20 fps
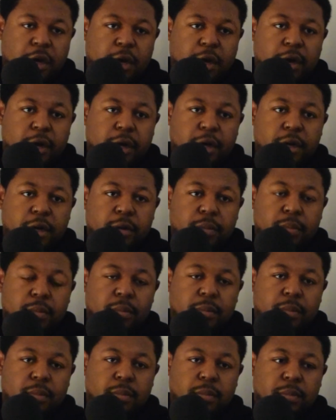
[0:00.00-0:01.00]
Um,
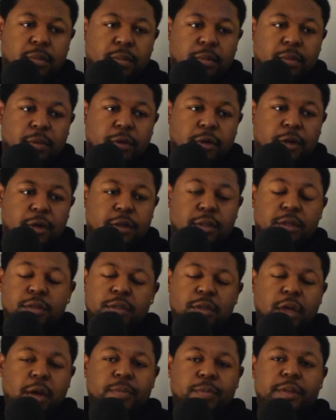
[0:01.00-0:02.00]
this has
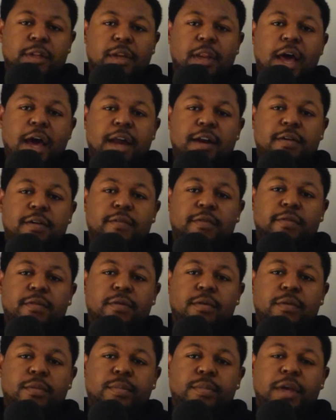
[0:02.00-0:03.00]
come with a lot of
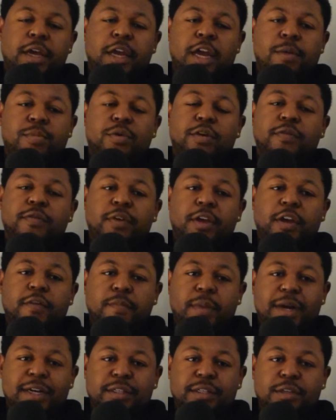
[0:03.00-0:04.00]
being able to forgive
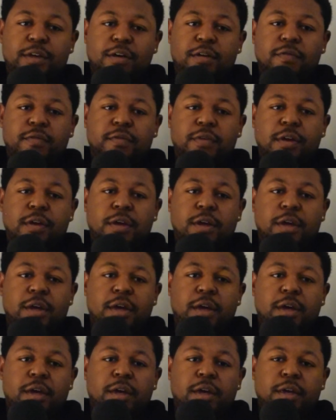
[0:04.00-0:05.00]
myself,
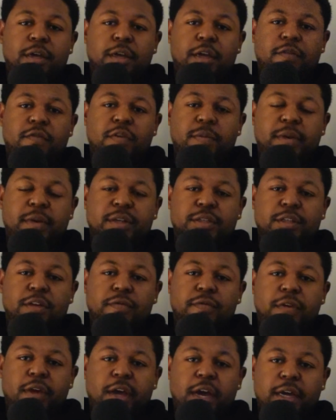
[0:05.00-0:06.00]
giving myself
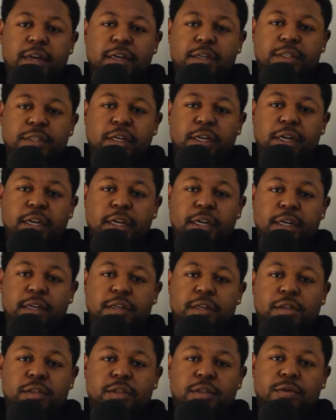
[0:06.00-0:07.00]
the kindness I need
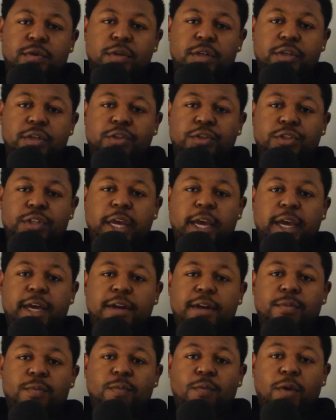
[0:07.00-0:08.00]
to
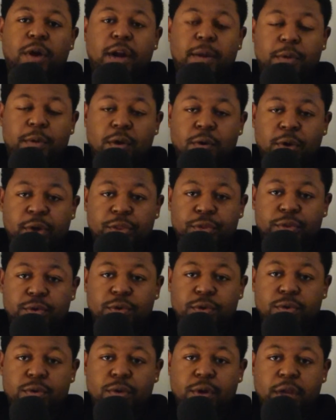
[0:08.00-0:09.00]
understand what I'm going
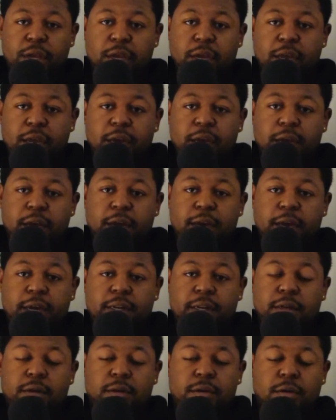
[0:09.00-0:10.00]
through,
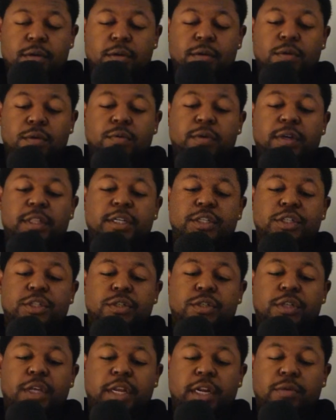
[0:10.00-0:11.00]
and really
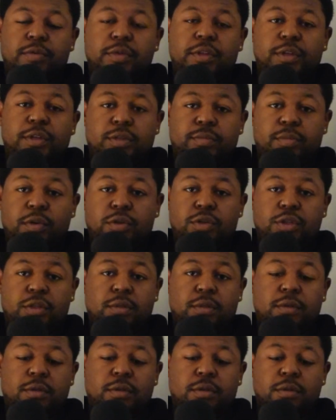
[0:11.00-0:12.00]
just sitting with these
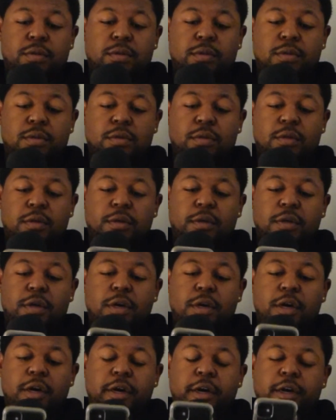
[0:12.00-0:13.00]
emotions.
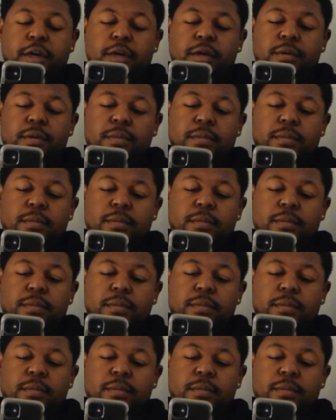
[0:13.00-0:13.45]
Um,